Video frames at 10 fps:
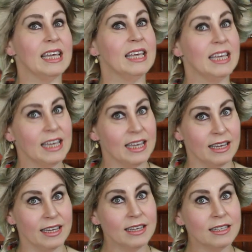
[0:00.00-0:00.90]

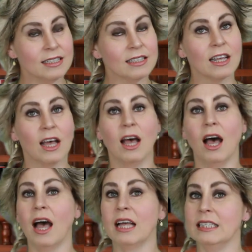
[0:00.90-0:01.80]
is
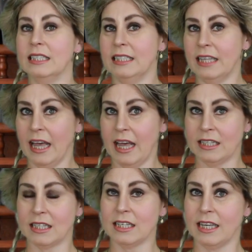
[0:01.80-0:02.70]

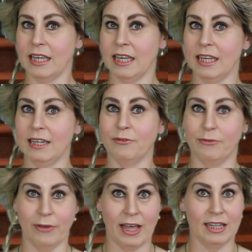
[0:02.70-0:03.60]
Death in
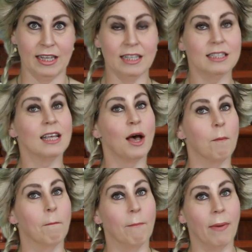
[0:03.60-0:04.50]
Venice
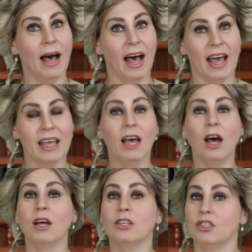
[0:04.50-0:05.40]
by
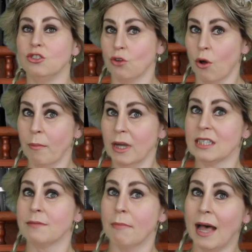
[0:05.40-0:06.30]

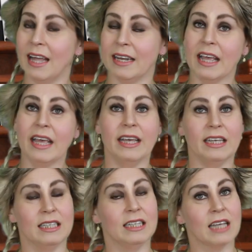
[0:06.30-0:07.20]
Thomas Mann.
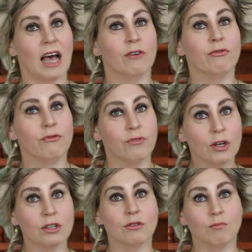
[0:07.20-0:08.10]
It is our
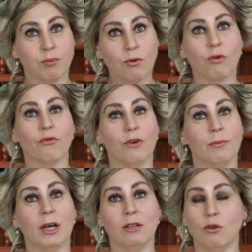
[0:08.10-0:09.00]
first book
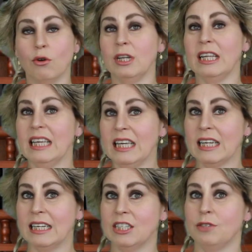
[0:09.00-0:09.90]
from a
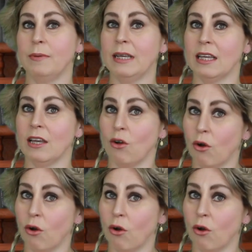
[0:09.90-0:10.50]
non-English speaking